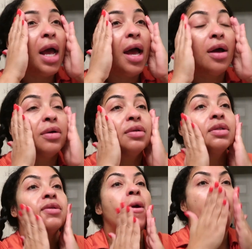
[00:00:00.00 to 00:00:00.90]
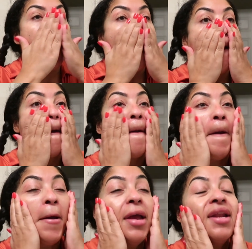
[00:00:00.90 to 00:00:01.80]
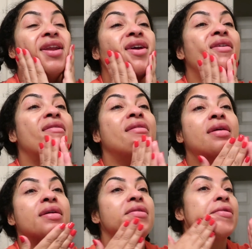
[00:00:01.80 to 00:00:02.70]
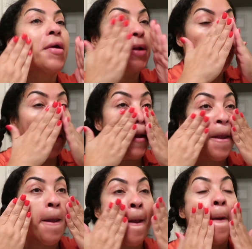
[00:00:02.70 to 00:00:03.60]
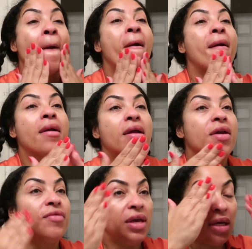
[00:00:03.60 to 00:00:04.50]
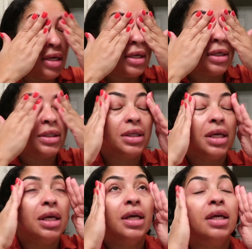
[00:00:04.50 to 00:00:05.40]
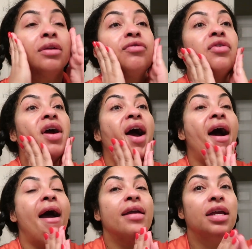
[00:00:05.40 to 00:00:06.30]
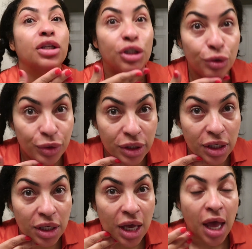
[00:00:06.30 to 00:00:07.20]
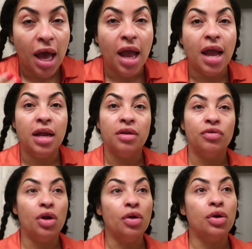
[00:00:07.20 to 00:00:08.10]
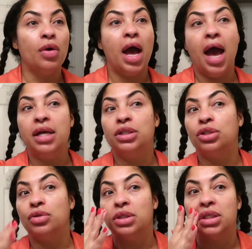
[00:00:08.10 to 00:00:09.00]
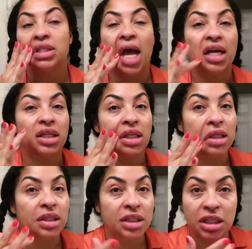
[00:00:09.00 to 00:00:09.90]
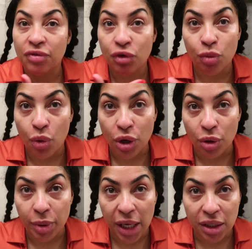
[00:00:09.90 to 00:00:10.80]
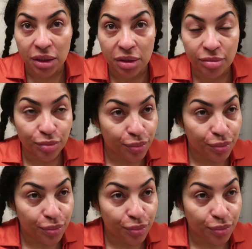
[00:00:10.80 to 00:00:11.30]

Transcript: house, and then he's gonna see if he can get us in for Hot and Juicy. And if you don't know, Hot and Juicy is like a seafood boil place.